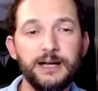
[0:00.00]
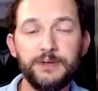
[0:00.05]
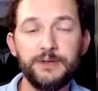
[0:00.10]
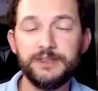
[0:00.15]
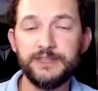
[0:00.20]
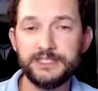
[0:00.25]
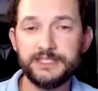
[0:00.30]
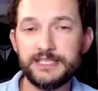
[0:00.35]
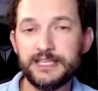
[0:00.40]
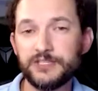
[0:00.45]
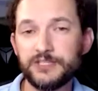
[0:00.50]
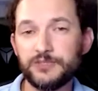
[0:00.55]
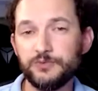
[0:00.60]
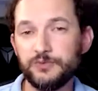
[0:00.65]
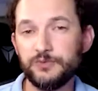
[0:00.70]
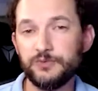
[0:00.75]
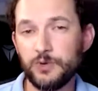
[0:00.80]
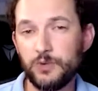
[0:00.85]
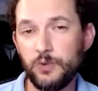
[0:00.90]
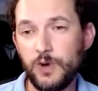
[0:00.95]
This doesn't
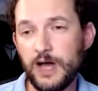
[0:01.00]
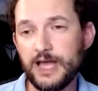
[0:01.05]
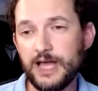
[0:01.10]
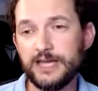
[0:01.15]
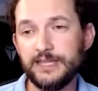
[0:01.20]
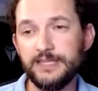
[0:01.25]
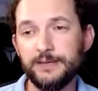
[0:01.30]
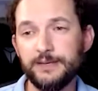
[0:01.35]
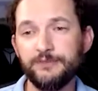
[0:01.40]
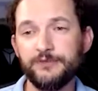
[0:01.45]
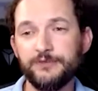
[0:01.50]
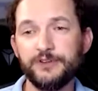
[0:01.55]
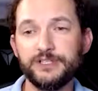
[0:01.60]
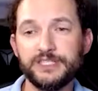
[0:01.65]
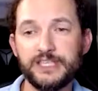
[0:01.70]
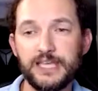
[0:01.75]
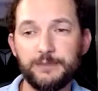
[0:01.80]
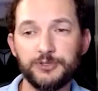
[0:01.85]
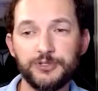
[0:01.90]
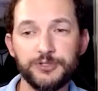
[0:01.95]
require them, for
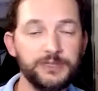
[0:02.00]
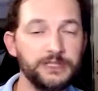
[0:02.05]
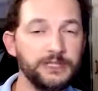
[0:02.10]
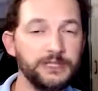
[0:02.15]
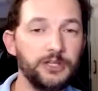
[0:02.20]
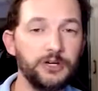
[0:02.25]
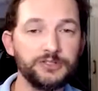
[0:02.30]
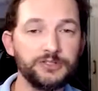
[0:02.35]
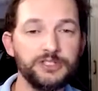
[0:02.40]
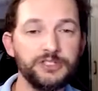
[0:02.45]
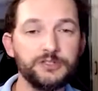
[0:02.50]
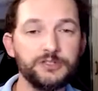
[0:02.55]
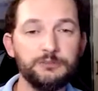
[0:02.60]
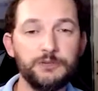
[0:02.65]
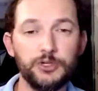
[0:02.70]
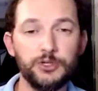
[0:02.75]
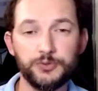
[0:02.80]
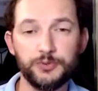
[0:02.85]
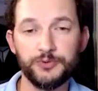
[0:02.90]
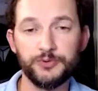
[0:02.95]
example, to be logged into
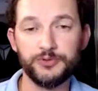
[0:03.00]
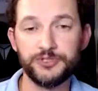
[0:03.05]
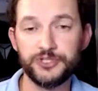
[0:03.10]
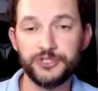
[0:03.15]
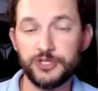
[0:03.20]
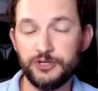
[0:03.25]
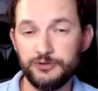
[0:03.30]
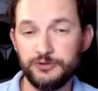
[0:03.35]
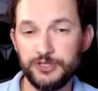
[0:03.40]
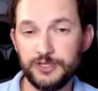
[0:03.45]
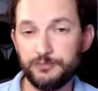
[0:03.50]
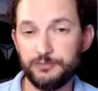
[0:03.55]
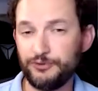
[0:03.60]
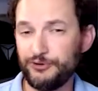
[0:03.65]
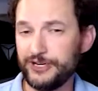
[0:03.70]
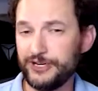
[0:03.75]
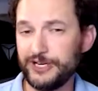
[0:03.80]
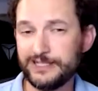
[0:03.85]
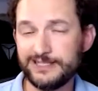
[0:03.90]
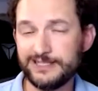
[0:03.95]
multiple security
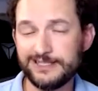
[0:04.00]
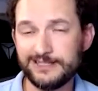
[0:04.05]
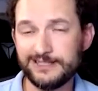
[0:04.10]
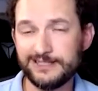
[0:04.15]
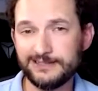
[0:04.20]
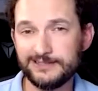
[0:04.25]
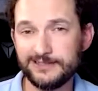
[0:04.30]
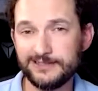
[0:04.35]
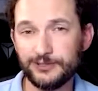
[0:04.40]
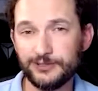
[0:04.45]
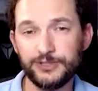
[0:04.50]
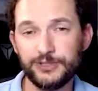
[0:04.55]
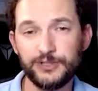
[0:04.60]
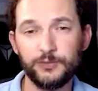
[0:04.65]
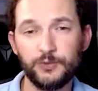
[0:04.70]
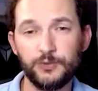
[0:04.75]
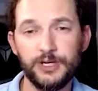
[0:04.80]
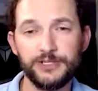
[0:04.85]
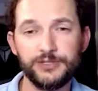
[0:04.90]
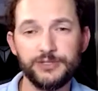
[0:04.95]
products,
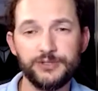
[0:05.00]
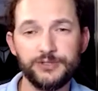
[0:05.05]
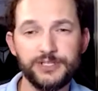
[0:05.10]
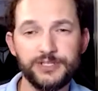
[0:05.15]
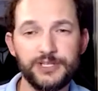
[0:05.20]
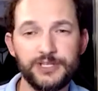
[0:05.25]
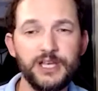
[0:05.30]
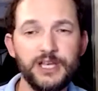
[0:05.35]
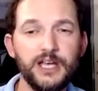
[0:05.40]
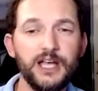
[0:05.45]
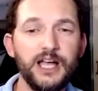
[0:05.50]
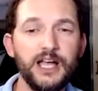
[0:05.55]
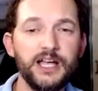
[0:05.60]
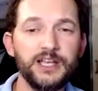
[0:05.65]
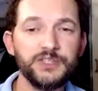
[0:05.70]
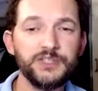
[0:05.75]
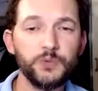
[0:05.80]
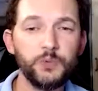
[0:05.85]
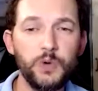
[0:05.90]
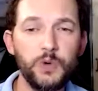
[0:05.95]
including WhiteSource,
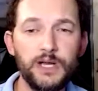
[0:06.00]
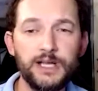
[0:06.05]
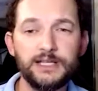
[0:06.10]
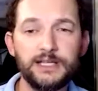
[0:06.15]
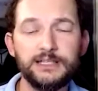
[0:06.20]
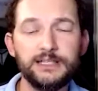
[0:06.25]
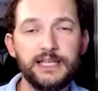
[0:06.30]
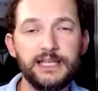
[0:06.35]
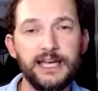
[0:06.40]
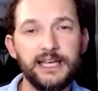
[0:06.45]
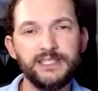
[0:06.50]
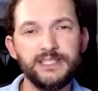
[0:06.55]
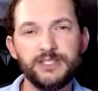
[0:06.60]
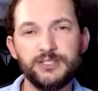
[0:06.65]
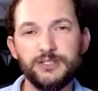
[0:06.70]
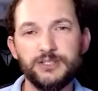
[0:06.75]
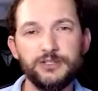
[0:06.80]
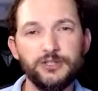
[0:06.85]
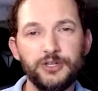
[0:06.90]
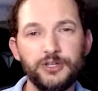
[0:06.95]
as well
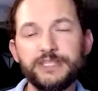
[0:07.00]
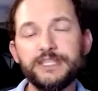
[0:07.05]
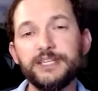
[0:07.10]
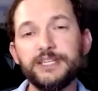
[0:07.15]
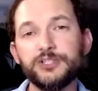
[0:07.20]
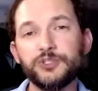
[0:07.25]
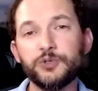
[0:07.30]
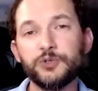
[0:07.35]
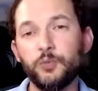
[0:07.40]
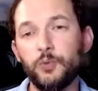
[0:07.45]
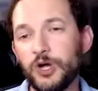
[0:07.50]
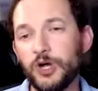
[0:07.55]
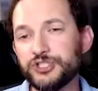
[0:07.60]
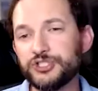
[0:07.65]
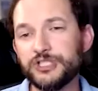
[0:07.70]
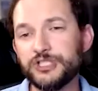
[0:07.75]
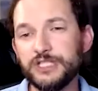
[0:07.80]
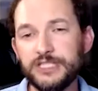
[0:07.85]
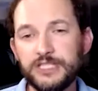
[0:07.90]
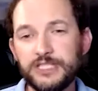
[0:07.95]
as not needing to
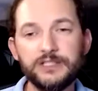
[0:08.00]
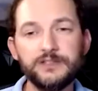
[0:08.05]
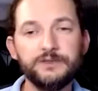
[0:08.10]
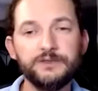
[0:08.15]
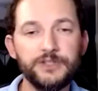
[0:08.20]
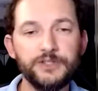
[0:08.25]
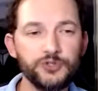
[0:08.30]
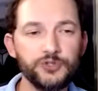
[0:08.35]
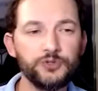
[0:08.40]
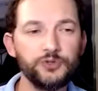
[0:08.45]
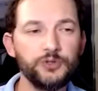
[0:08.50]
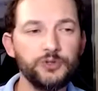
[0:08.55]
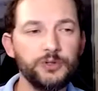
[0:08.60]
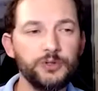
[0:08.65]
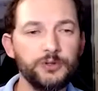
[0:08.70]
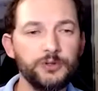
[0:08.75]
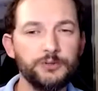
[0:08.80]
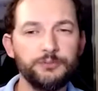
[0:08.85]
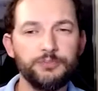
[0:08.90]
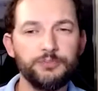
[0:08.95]
watch individual
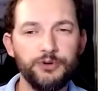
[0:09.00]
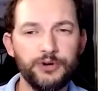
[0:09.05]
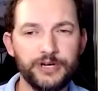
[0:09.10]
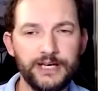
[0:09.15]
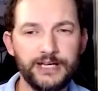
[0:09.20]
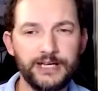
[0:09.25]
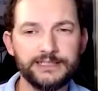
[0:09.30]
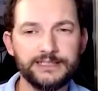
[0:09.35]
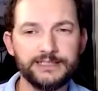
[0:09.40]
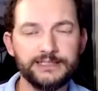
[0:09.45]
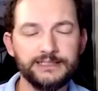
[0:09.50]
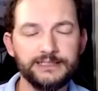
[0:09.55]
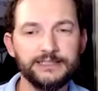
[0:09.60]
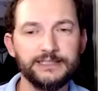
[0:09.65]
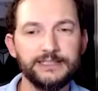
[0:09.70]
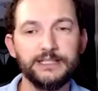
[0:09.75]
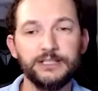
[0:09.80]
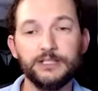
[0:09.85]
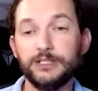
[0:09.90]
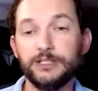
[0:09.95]
product
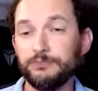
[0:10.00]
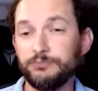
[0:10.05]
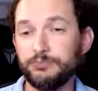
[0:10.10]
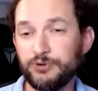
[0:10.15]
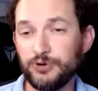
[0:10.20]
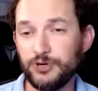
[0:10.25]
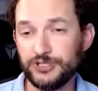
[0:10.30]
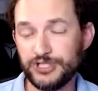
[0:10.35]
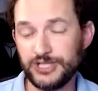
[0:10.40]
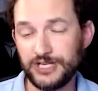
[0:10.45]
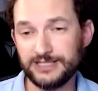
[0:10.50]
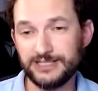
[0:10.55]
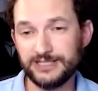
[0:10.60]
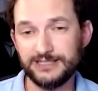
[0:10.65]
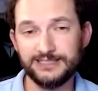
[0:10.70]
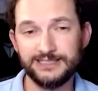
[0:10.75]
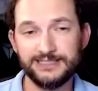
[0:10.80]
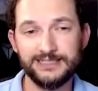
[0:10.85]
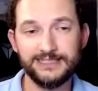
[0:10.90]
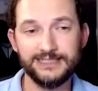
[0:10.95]
and project
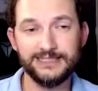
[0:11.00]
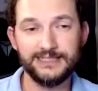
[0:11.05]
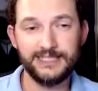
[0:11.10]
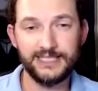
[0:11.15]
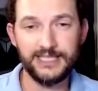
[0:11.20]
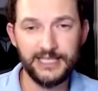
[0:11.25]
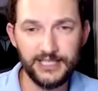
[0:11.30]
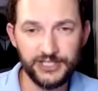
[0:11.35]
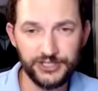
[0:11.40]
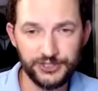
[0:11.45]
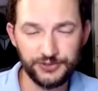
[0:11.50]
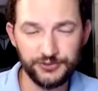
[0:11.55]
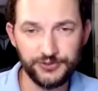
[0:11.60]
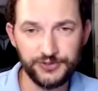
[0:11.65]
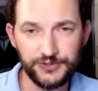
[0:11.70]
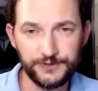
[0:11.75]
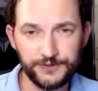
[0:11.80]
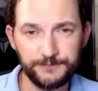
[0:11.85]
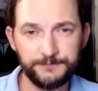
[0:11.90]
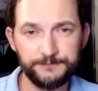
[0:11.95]

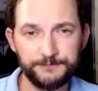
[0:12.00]
issues.